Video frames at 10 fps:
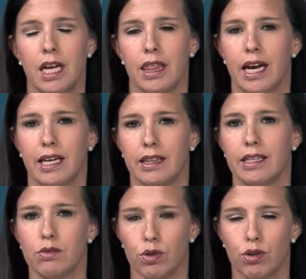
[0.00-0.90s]
that
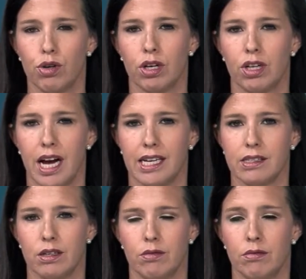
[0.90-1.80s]
this recruiting class
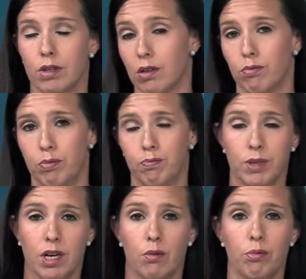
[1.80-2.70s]
could, could you know,